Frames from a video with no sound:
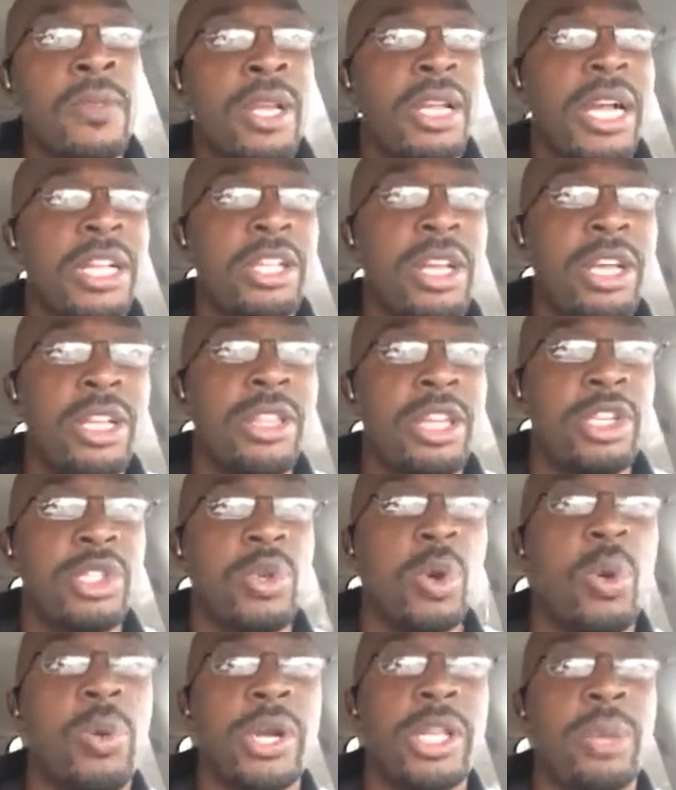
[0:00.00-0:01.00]
Like, they're
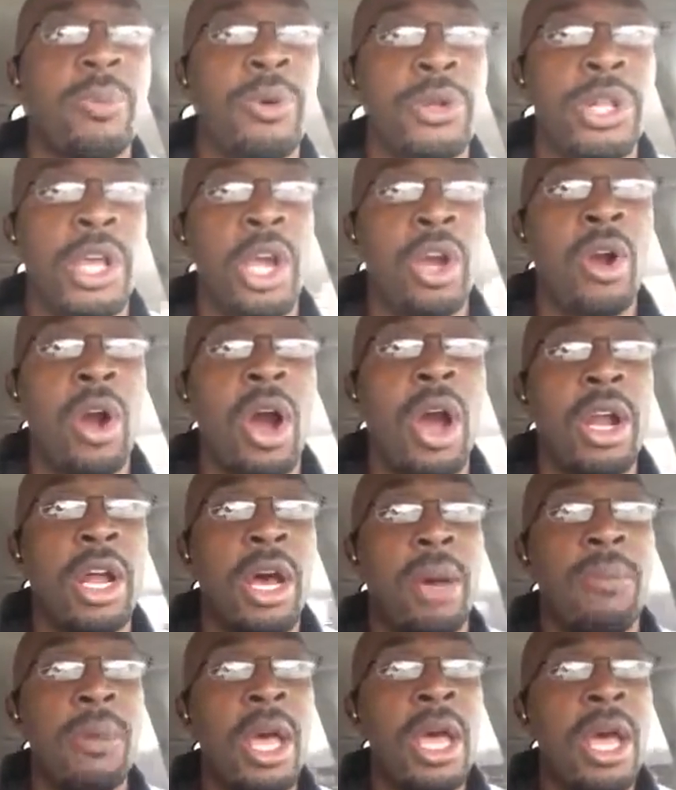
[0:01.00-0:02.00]
so quick to put their guard
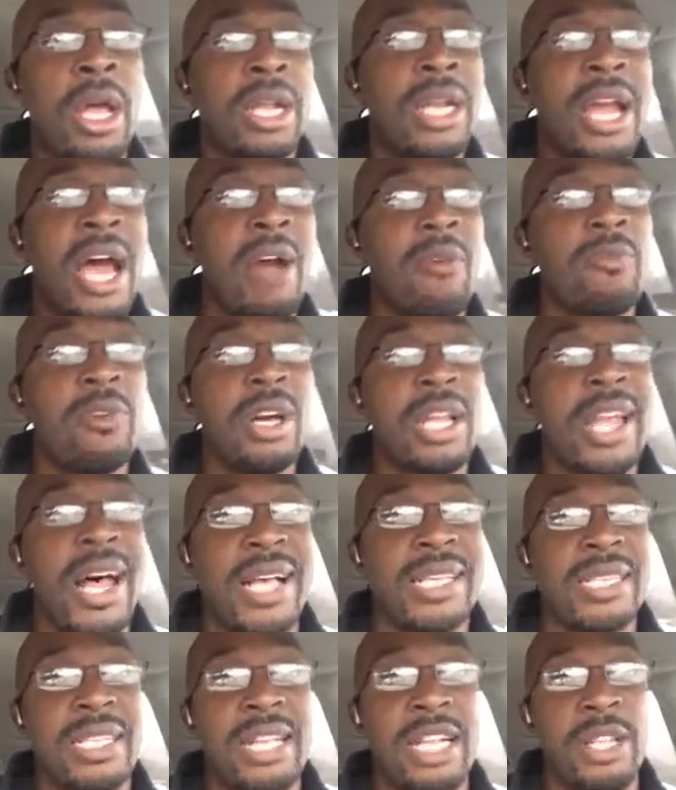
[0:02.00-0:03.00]
up, not
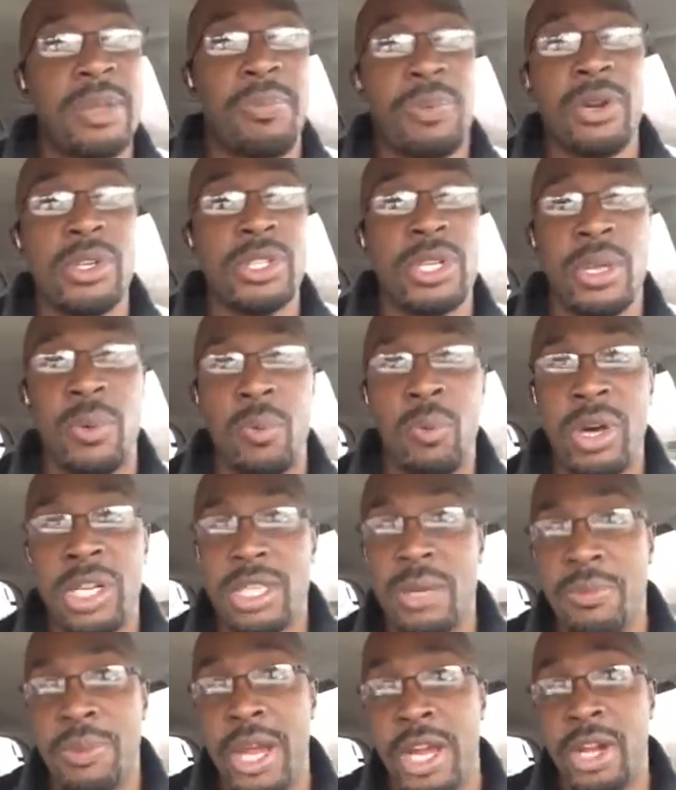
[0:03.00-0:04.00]
realizing that the person
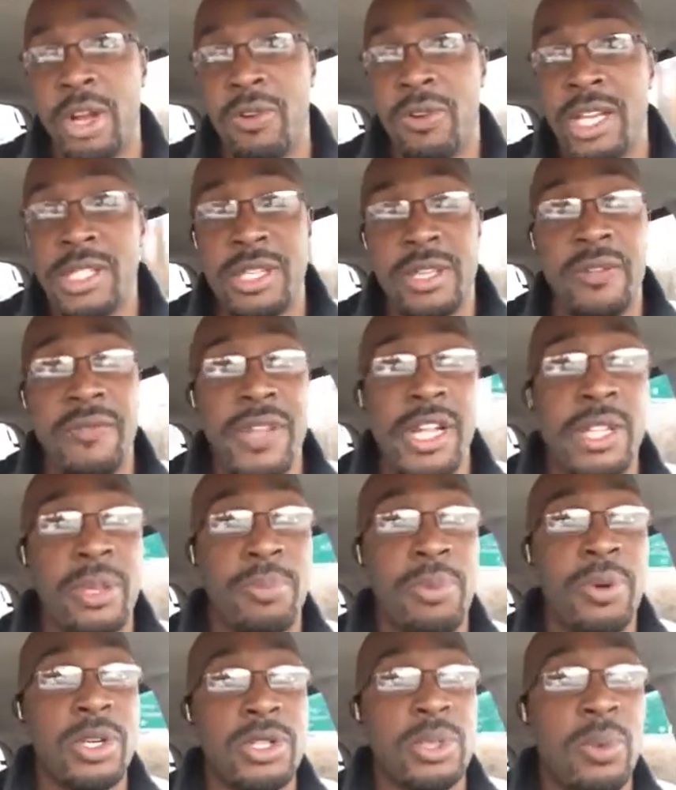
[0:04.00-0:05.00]
wasn't being aggressive, that
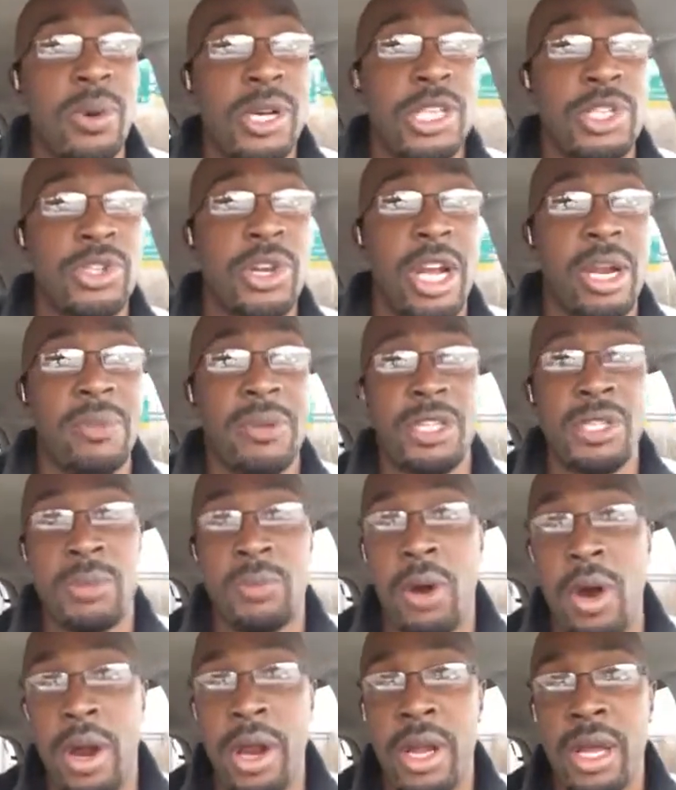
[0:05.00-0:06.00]
the person wasn't trying to be
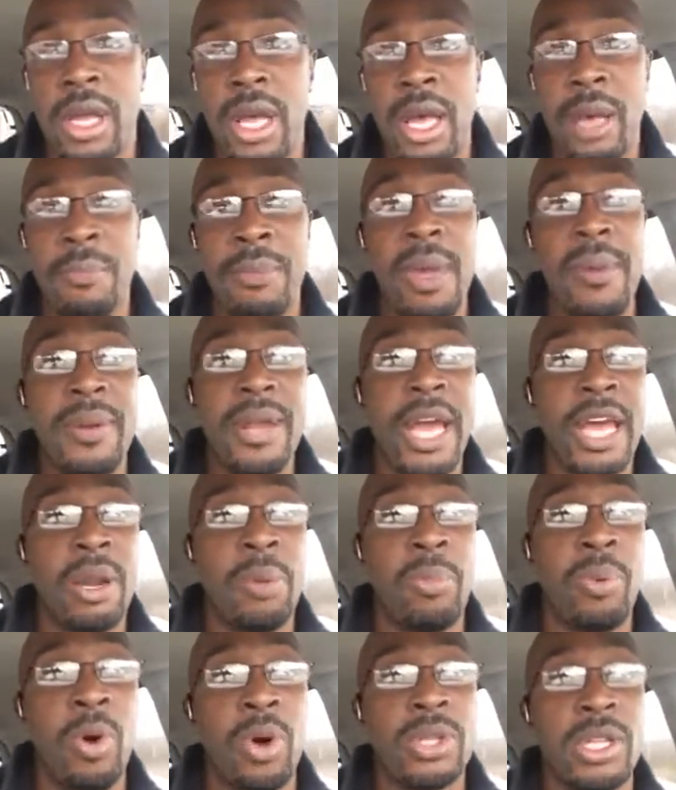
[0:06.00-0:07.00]
smart. Maybe they had
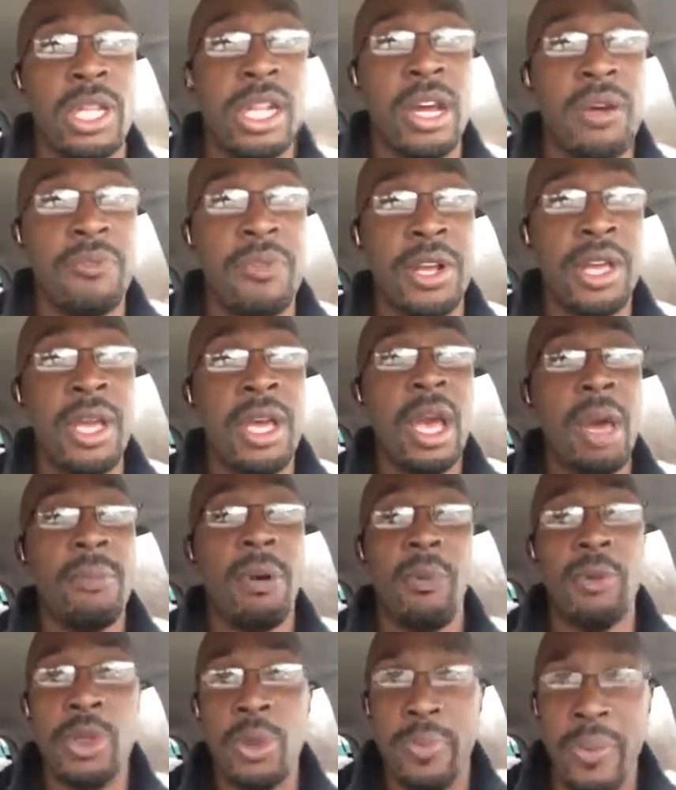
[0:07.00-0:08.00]
a poor delivery,
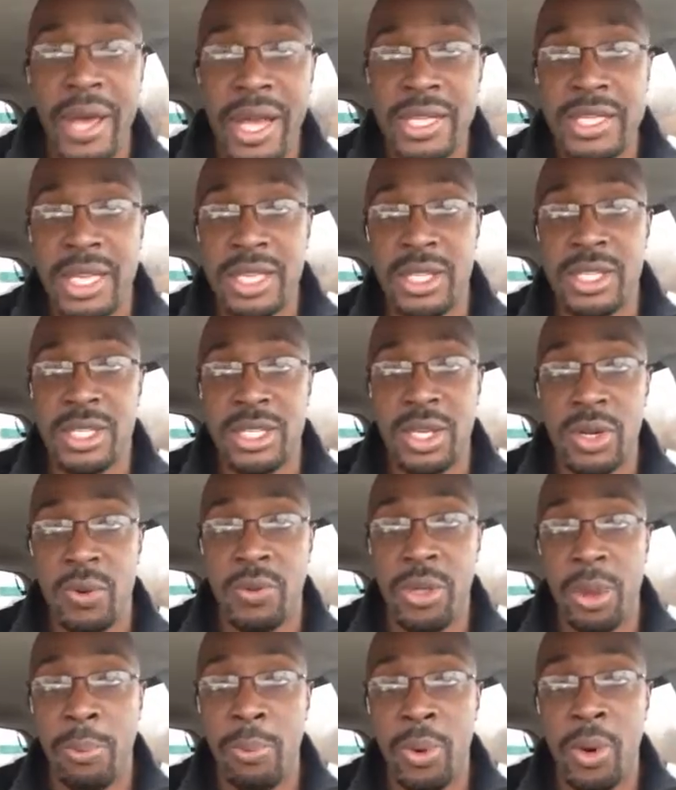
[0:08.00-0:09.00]
but when you pay attention
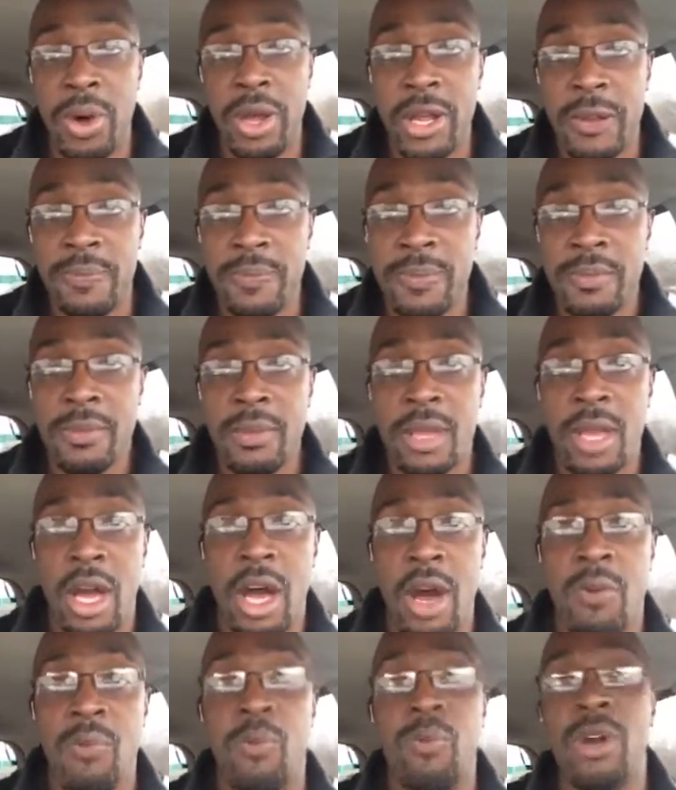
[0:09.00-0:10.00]
to the point
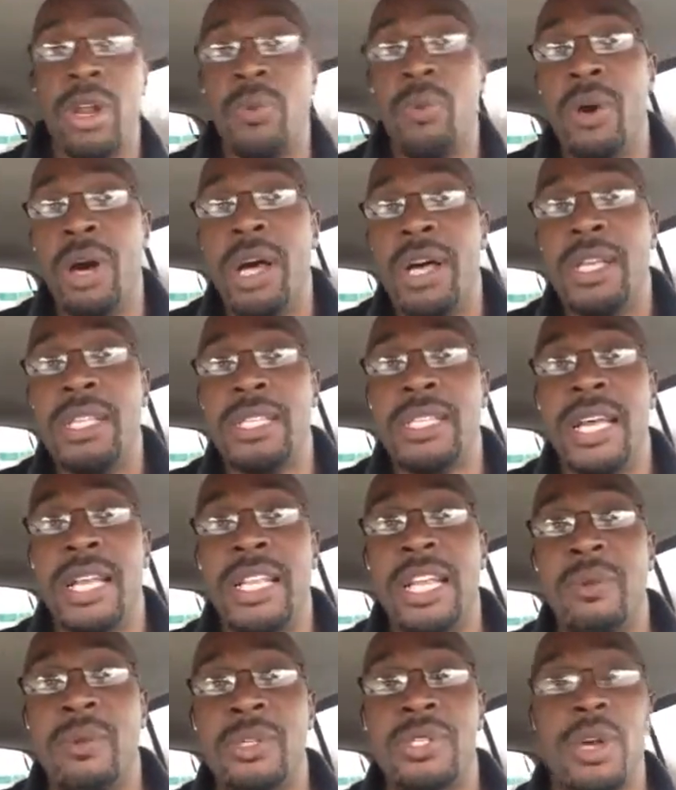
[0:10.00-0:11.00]
of what it was
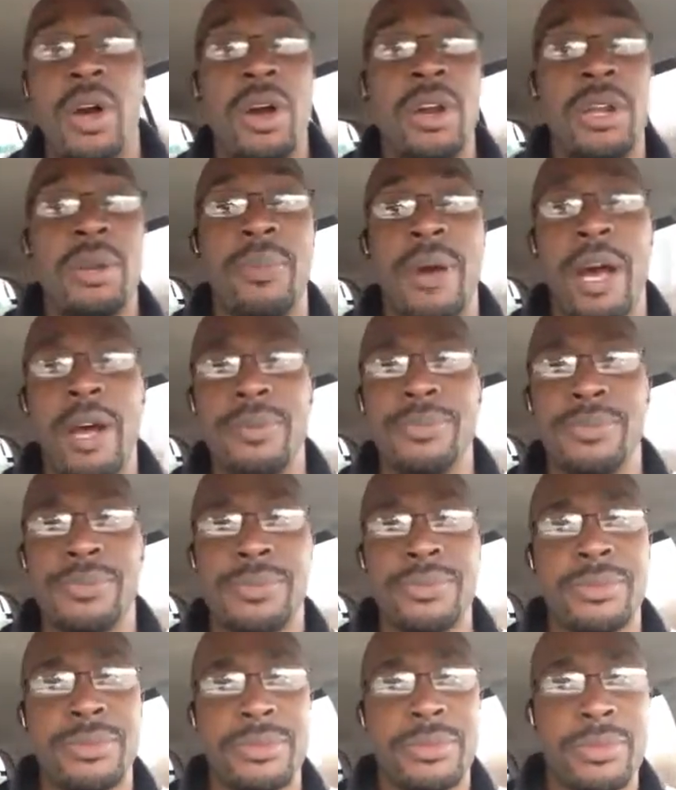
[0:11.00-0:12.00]
that they were talking about,
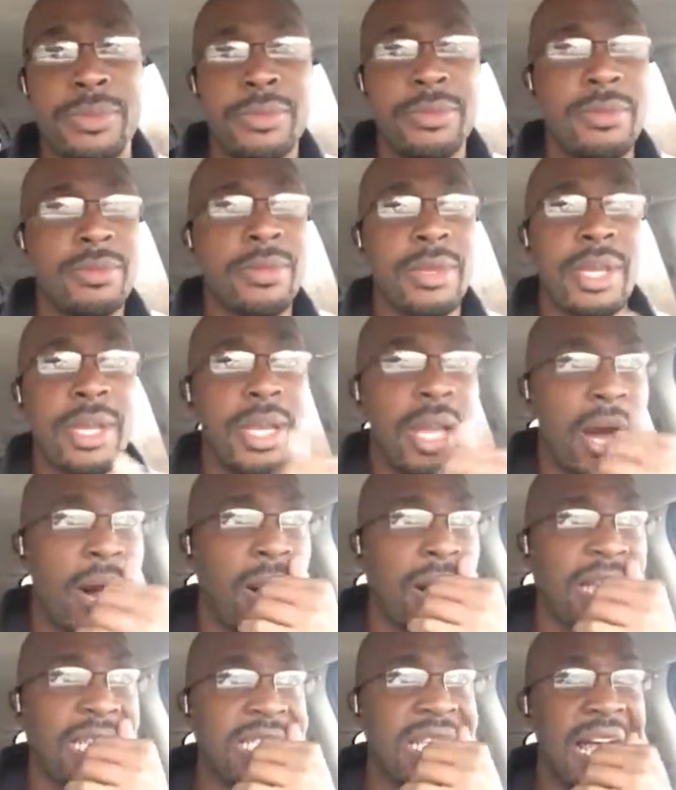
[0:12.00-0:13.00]

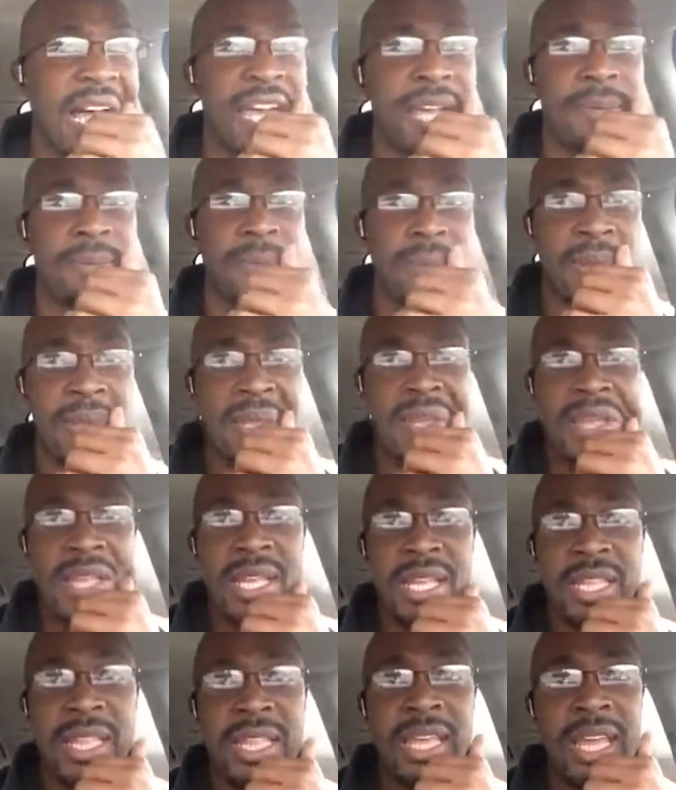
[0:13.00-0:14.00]
yo, it's like,
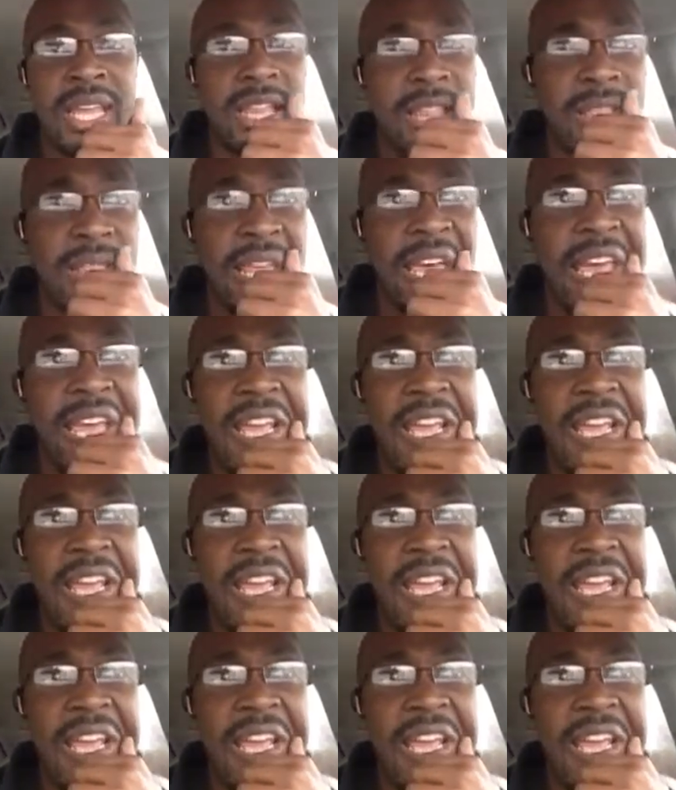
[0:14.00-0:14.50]
then